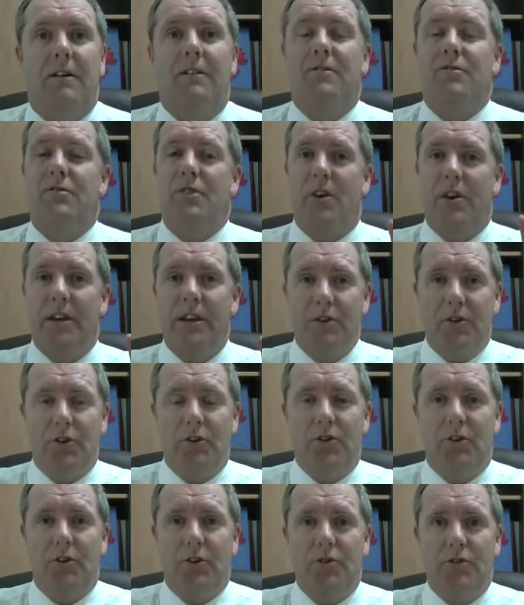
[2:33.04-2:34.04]
So in
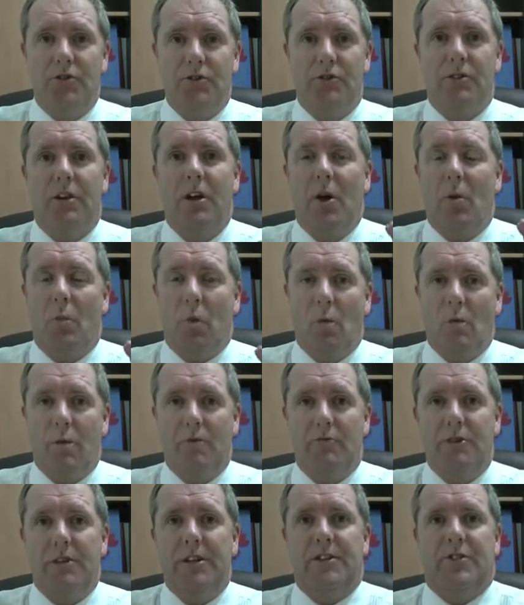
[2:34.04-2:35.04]
conclusion, what
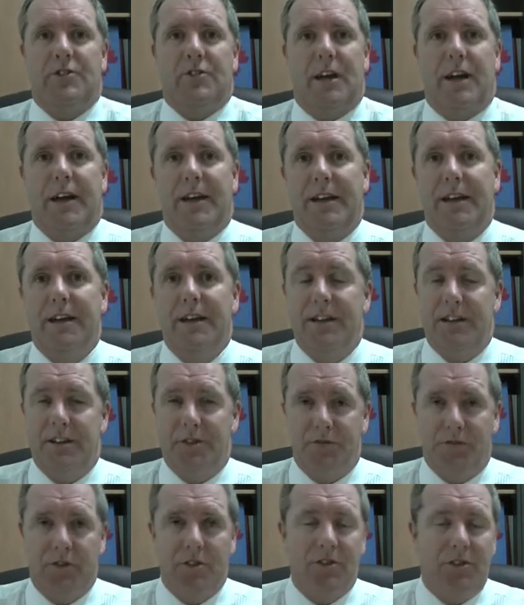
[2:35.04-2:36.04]
we're really saying
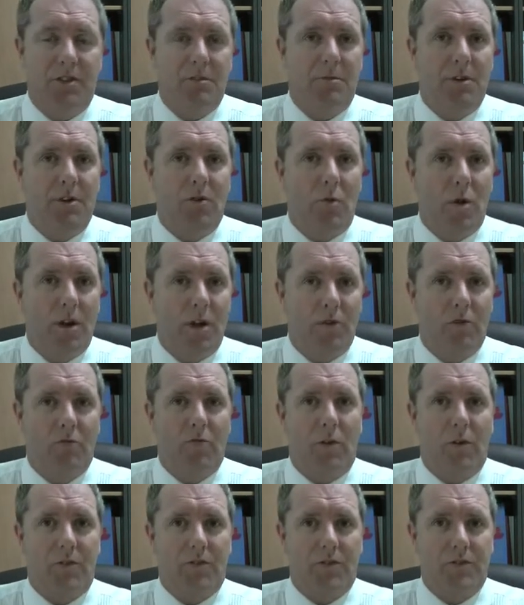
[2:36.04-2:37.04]
is firstly be aware of
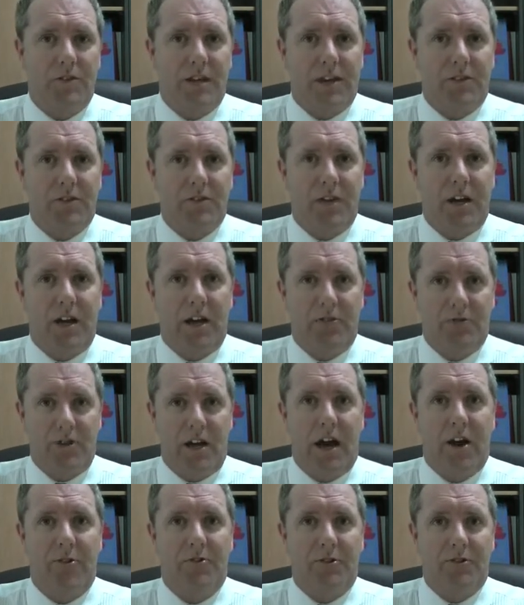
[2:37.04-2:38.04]
what the tax scales
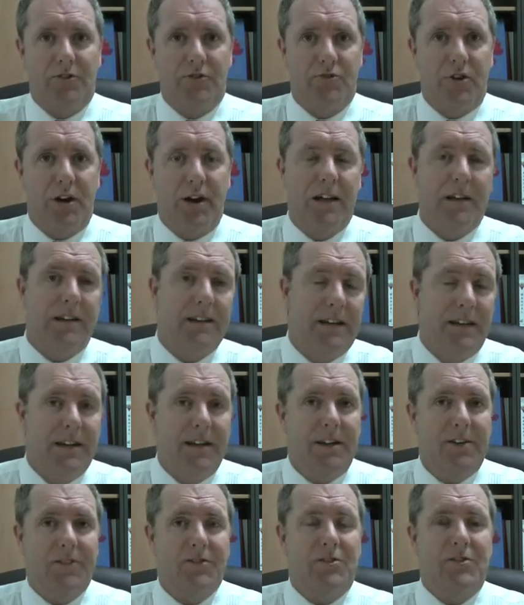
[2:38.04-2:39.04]
are in Australia,
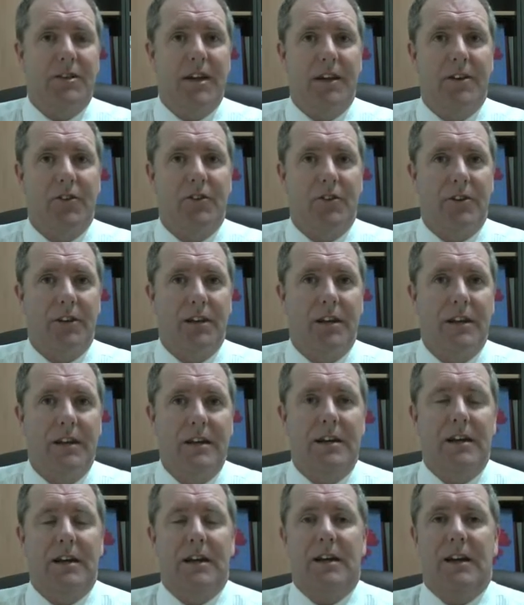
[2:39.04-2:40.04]
and secondly,
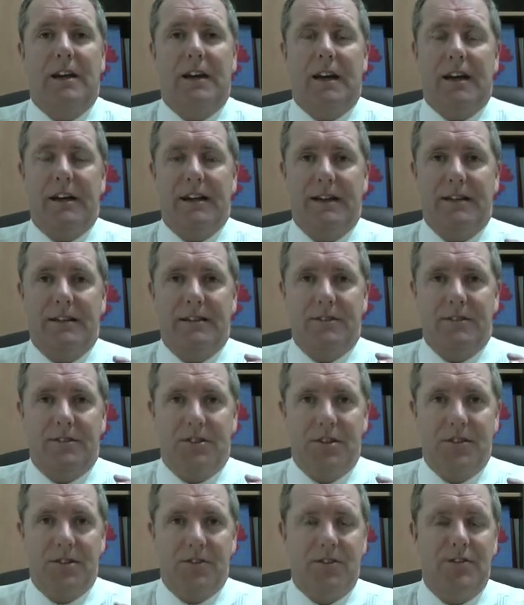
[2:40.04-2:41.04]

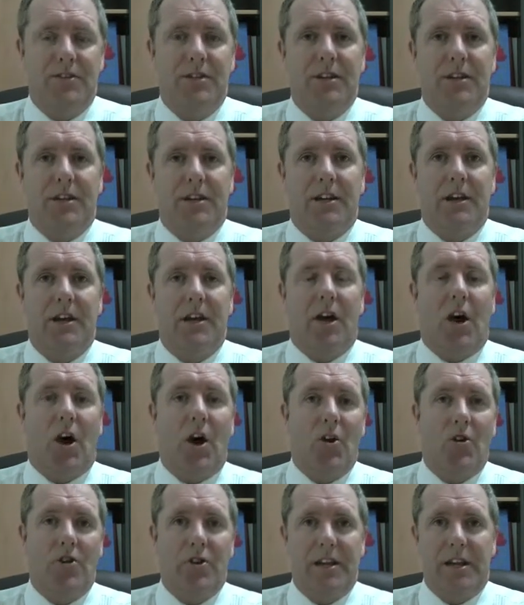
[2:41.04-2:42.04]
consider
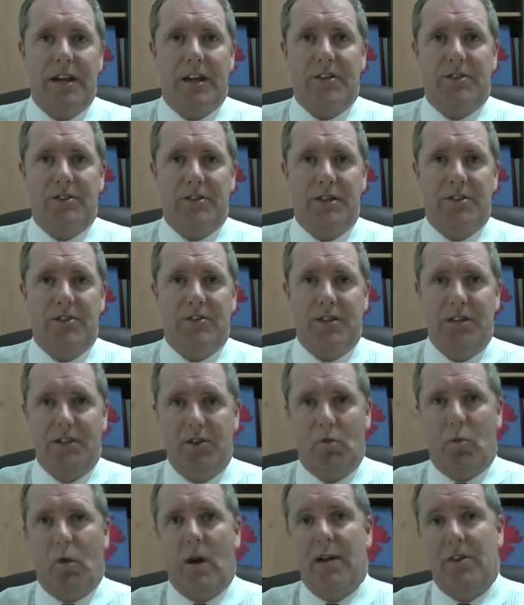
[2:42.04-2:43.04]
owning assets in
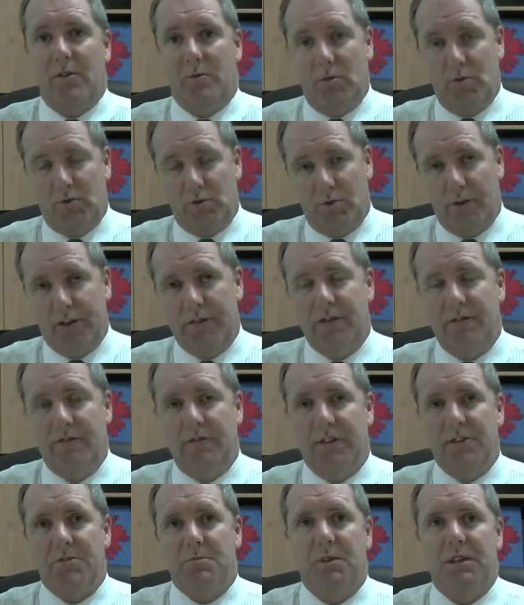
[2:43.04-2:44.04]
a way that will direct
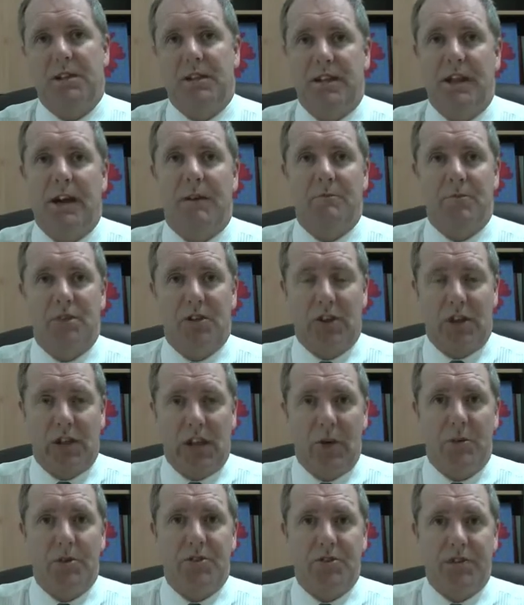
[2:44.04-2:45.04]
investment income to the
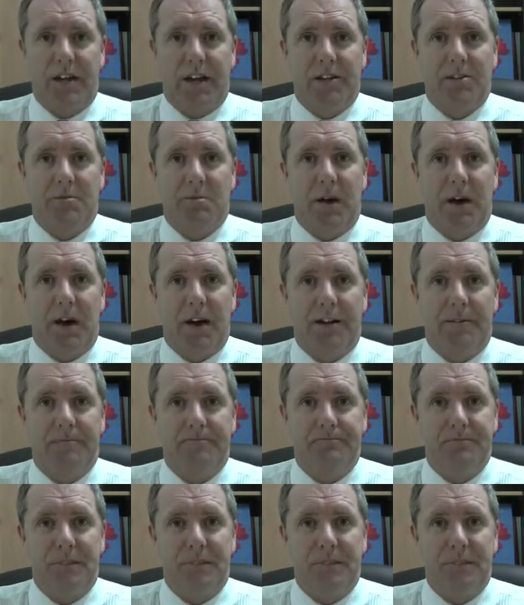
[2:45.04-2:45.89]
lowest taxpayer.